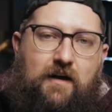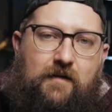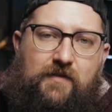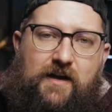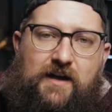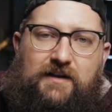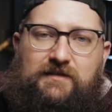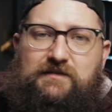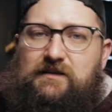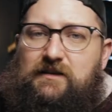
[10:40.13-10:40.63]

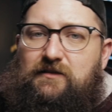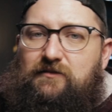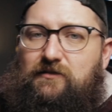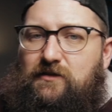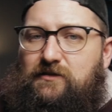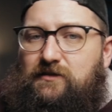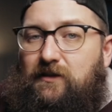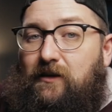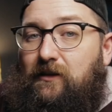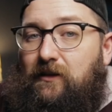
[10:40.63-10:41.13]
That said,
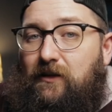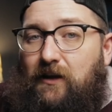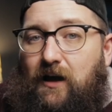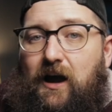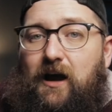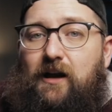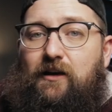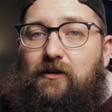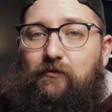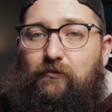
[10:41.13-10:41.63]
there's a
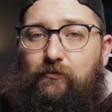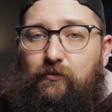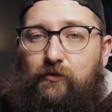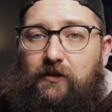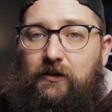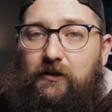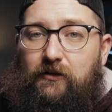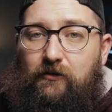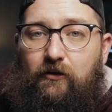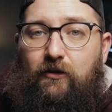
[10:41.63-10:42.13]
lot of
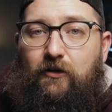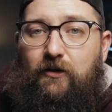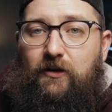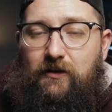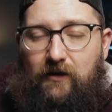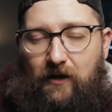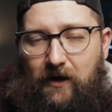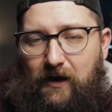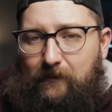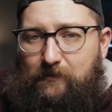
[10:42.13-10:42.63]
really
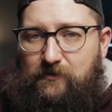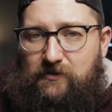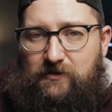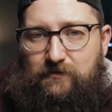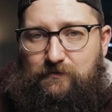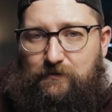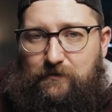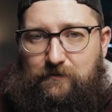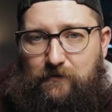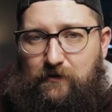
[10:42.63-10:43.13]
good options
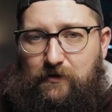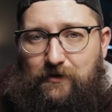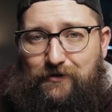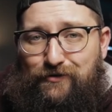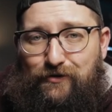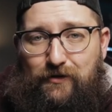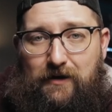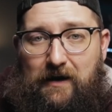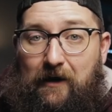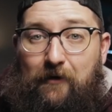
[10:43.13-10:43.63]
for
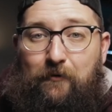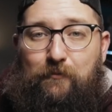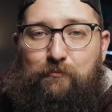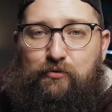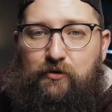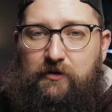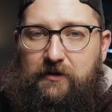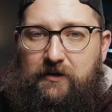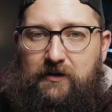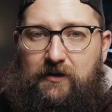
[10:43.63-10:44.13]
furniture
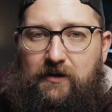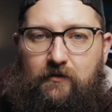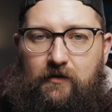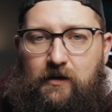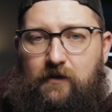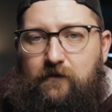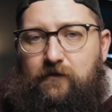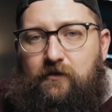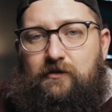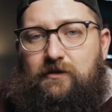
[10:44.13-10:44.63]
output.
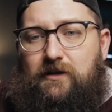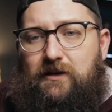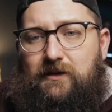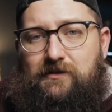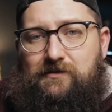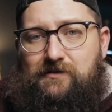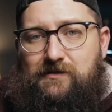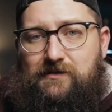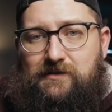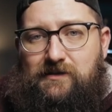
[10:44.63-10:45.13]
If you're not
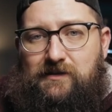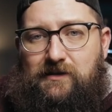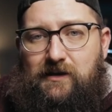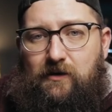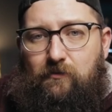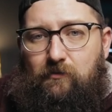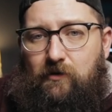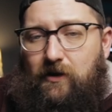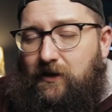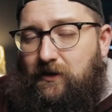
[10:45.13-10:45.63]
into
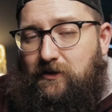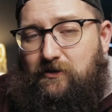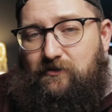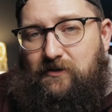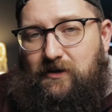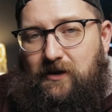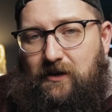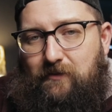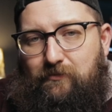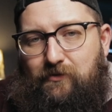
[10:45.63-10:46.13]
DIYing and you
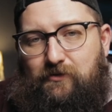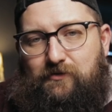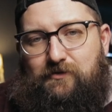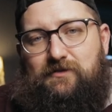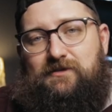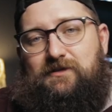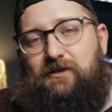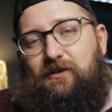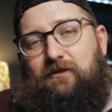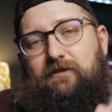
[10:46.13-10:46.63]
can't build
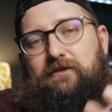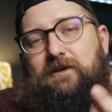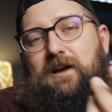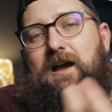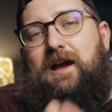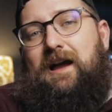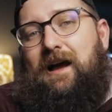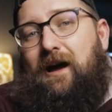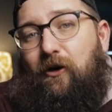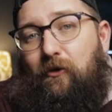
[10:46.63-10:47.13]
yourself,
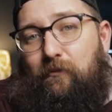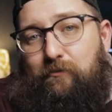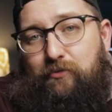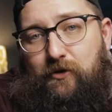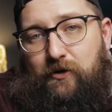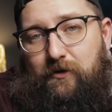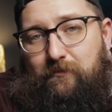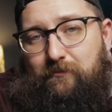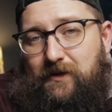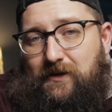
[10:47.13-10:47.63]

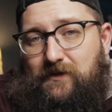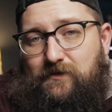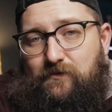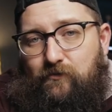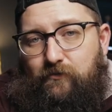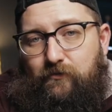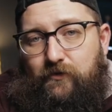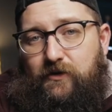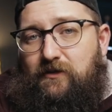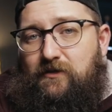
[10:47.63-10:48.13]
Output makes
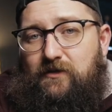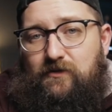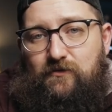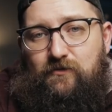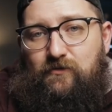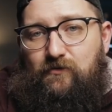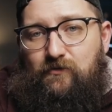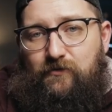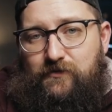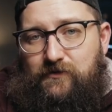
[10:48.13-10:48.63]
really
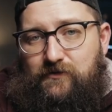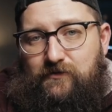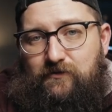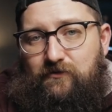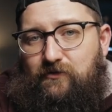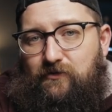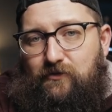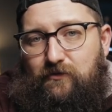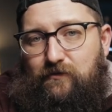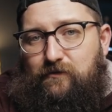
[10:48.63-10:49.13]
cool
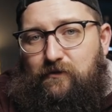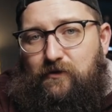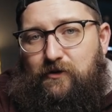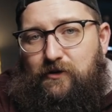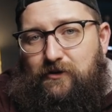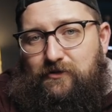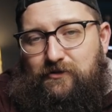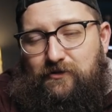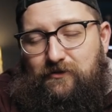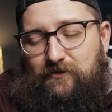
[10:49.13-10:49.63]
studio
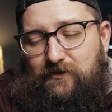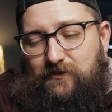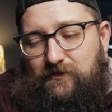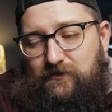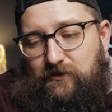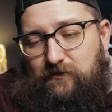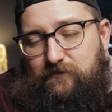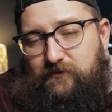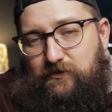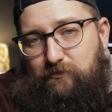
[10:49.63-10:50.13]
furniture that
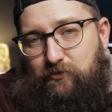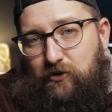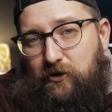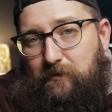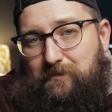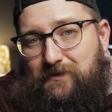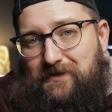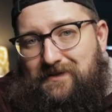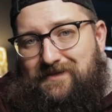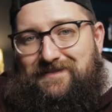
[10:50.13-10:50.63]
serves a
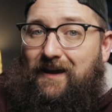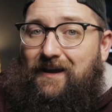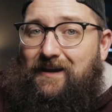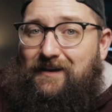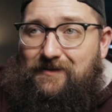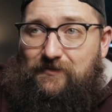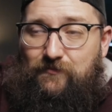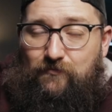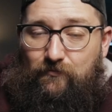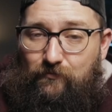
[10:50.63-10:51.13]
purpose and
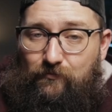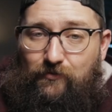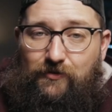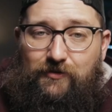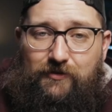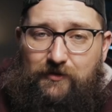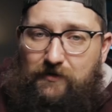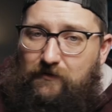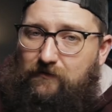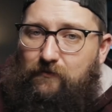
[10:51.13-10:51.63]
is
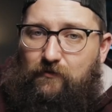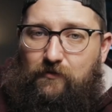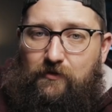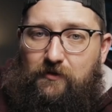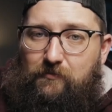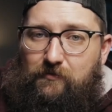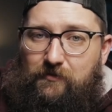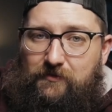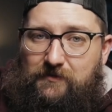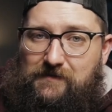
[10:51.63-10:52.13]
really
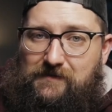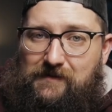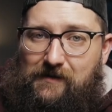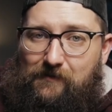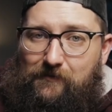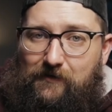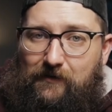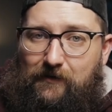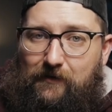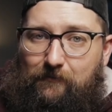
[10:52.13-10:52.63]
affordable at the
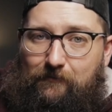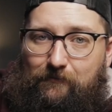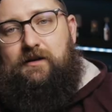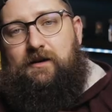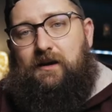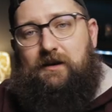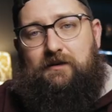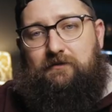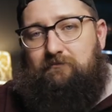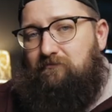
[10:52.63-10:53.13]
same time.
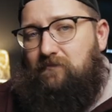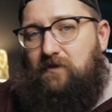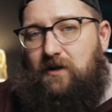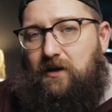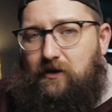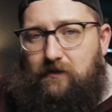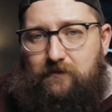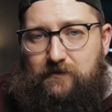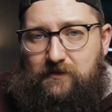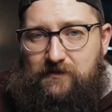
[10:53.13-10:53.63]
And
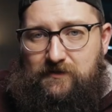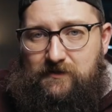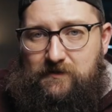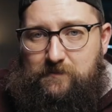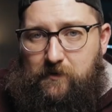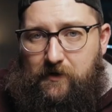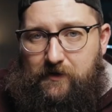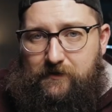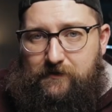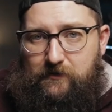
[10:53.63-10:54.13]
none of this is
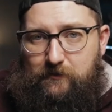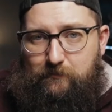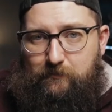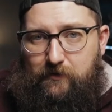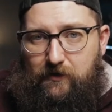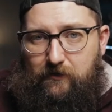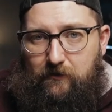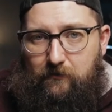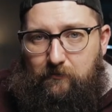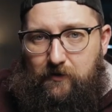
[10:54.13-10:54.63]
sponsored,
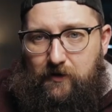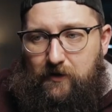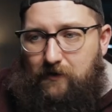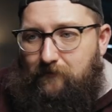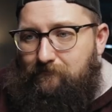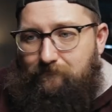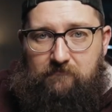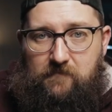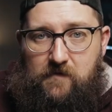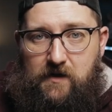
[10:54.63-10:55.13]
by the way.
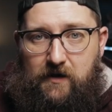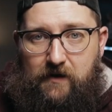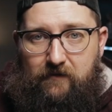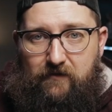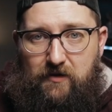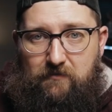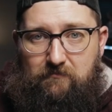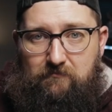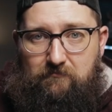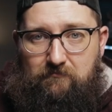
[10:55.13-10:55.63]
None of
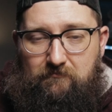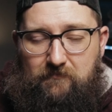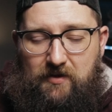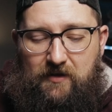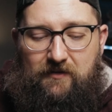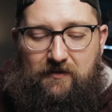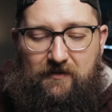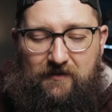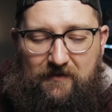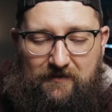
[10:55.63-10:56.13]

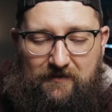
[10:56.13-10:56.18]
it.